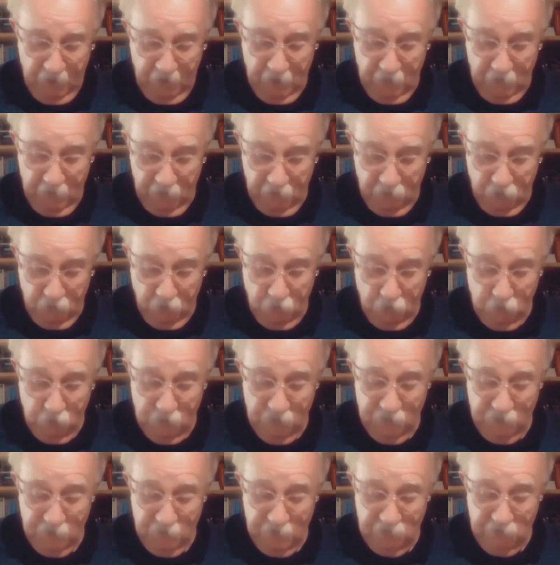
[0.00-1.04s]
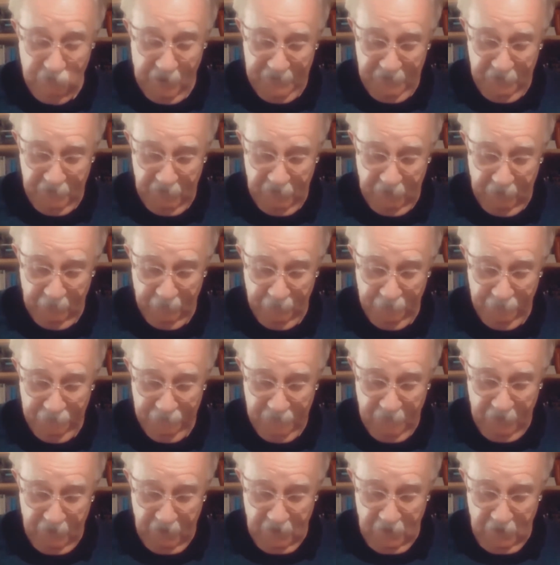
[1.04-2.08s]
The coals were reddening.
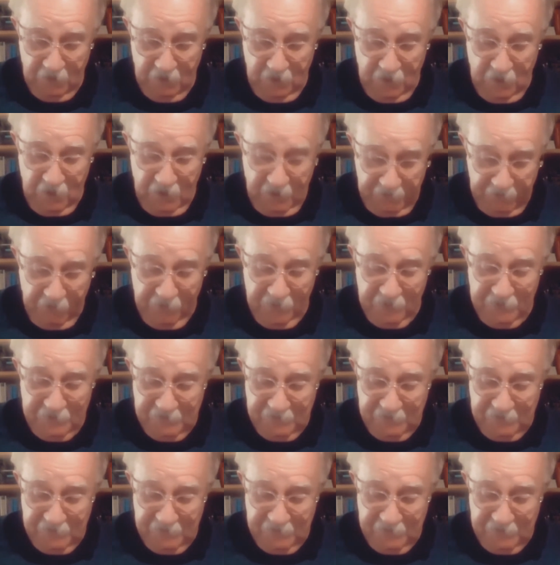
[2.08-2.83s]
Another